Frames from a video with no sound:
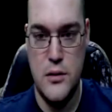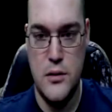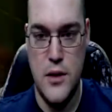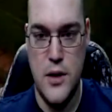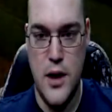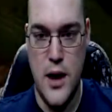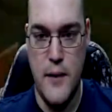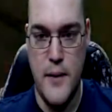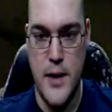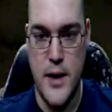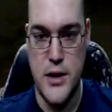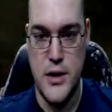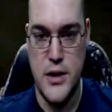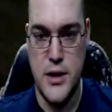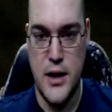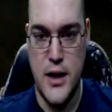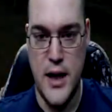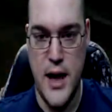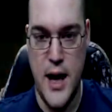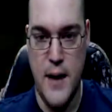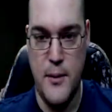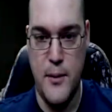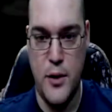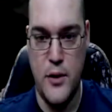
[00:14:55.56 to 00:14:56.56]
I'm actually going to
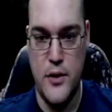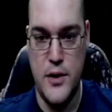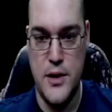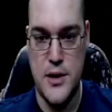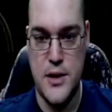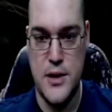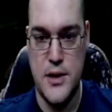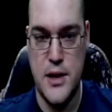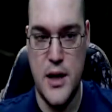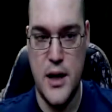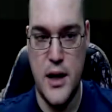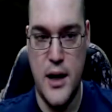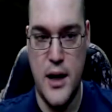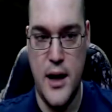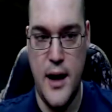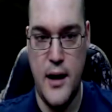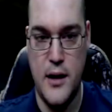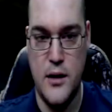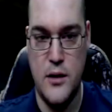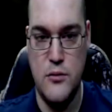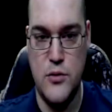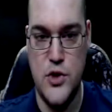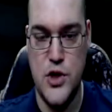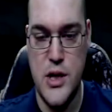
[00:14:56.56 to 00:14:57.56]
hop on this
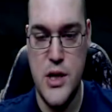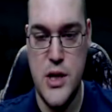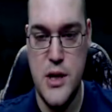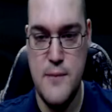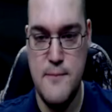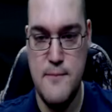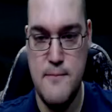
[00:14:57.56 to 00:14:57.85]
LMG.